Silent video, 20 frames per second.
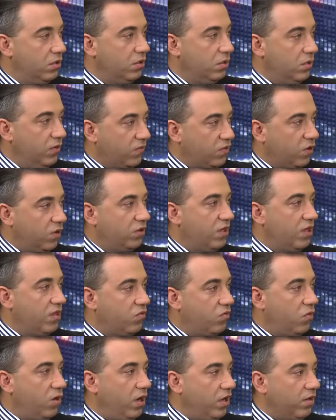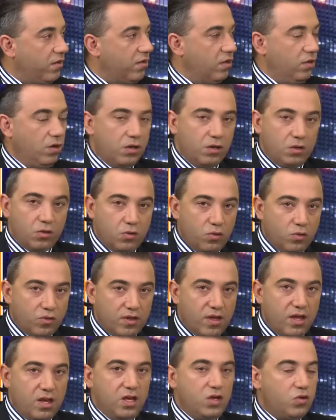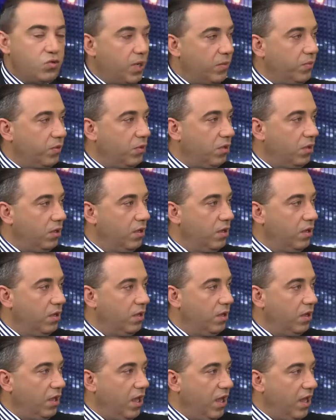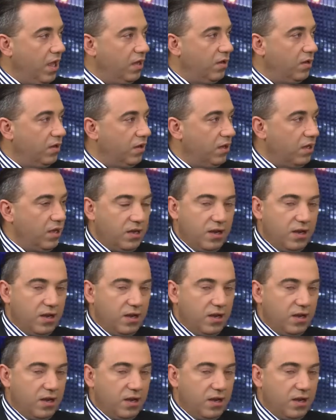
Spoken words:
You've got these rights. You're not going to cause any trouble. And